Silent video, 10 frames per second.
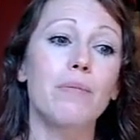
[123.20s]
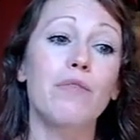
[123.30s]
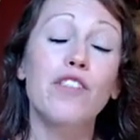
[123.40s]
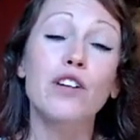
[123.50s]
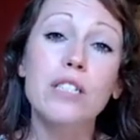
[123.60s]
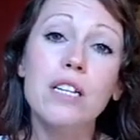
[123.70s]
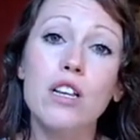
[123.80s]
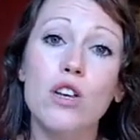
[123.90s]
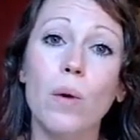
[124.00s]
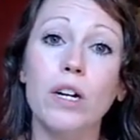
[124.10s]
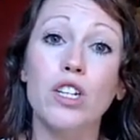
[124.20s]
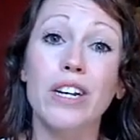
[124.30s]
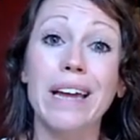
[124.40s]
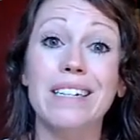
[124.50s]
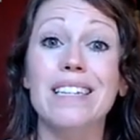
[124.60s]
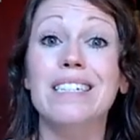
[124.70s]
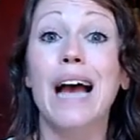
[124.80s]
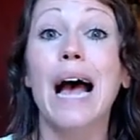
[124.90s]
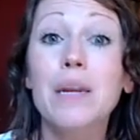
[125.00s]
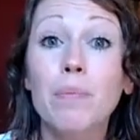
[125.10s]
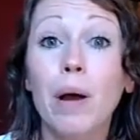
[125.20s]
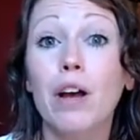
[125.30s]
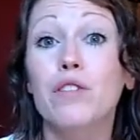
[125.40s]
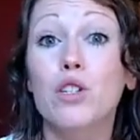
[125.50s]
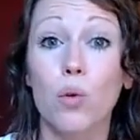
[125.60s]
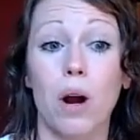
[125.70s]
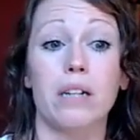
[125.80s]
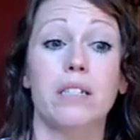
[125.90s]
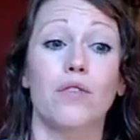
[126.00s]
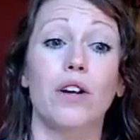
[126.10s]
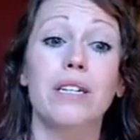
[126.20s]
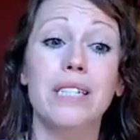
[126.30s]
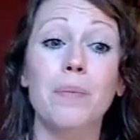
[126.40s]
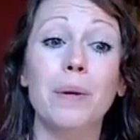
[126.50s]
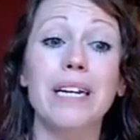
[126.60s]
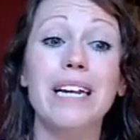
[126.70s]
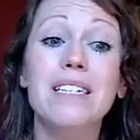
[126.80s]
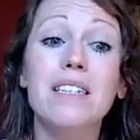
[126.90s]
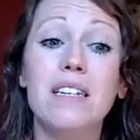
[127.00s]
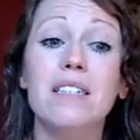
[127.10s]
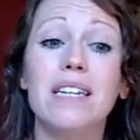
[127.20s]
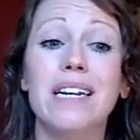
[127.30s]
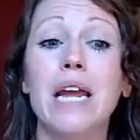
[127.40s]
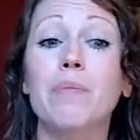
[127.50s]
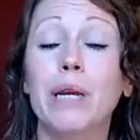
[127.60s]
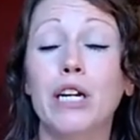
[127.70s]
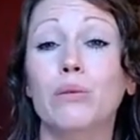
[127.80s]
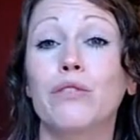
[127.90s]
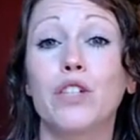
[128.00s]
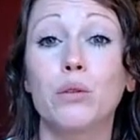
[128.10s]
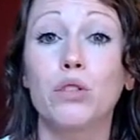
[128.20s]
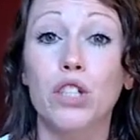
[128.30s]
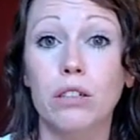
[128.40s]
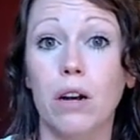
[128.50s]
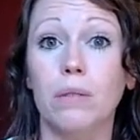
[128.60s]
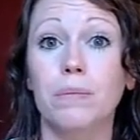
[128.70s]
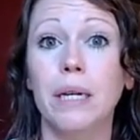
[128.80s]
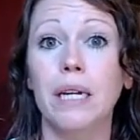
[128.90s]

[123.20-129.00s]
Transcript: First thing that you want to look at is the type of source. For example, is this in a peer-reviewed journal?